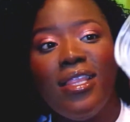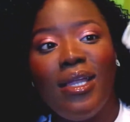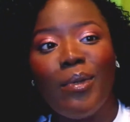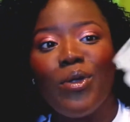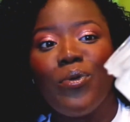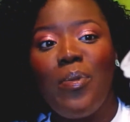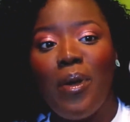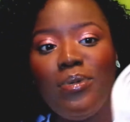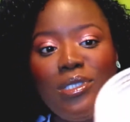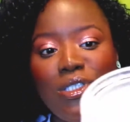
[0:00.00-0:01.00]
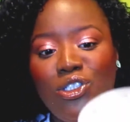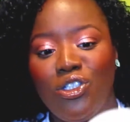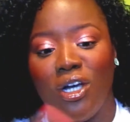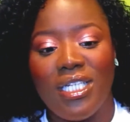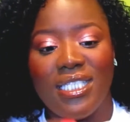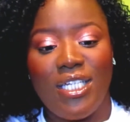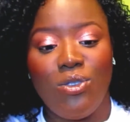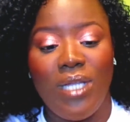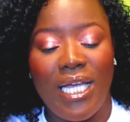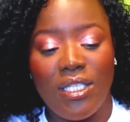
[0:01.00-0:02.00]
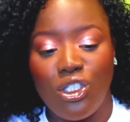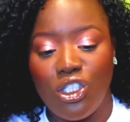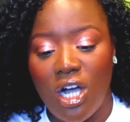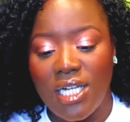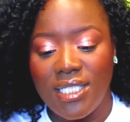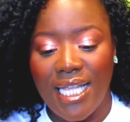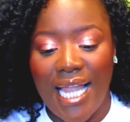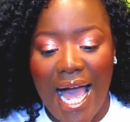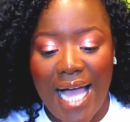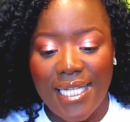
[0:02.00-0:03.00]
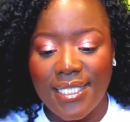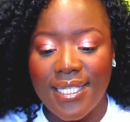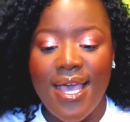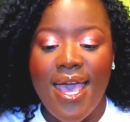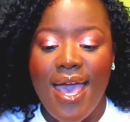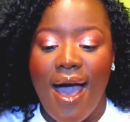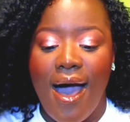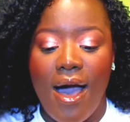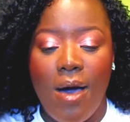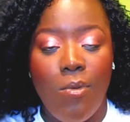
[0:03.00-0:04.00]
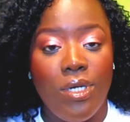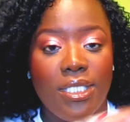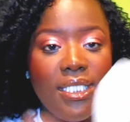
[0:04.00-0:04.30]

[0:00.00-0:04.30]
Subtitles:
then I'm going to repurpose this jar because I do like the jar. It's glass with a